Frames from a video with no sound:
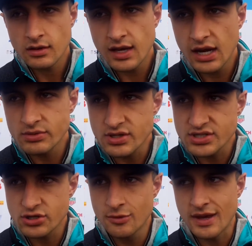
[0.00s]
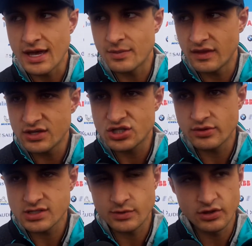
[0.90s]
Yeah, it was not so bad, but the issue
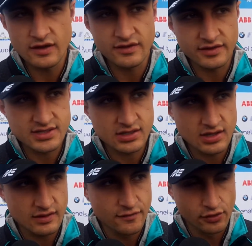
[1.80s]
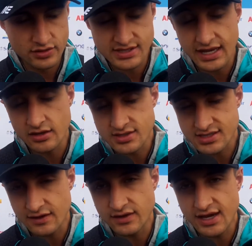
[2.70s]
is when you have the four-wheel Cielos and
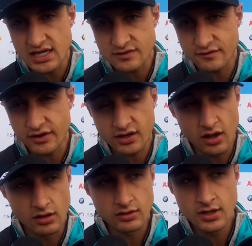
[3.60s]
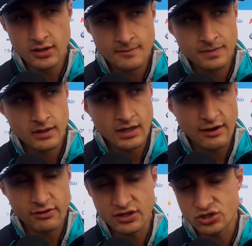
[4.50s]
safety cars for very long,
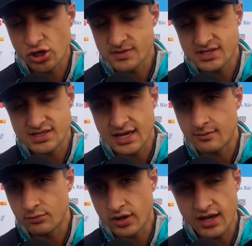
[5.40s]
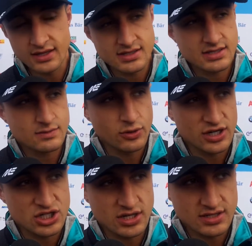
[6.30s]
everything drops in temp, brakes,
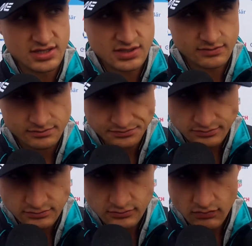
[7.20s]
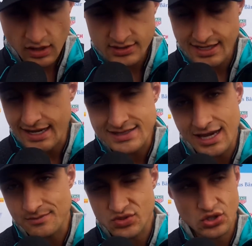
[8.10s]
pressures, tyre
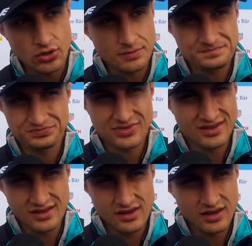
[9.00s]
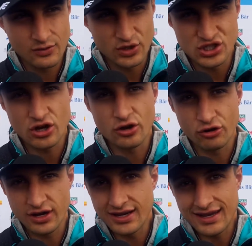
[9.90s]
temp, so once you go
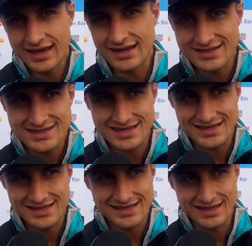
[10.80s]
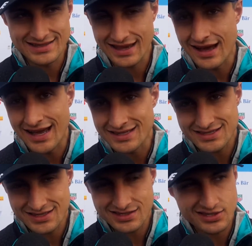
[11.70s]
green again, it's like ice.
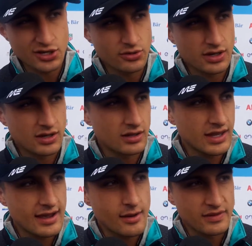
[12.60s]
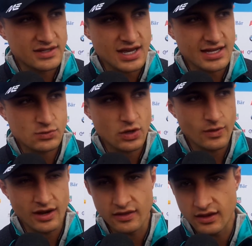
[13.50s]
So, I mean, the tyres work
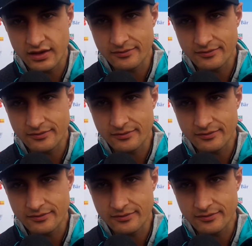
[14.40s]
well in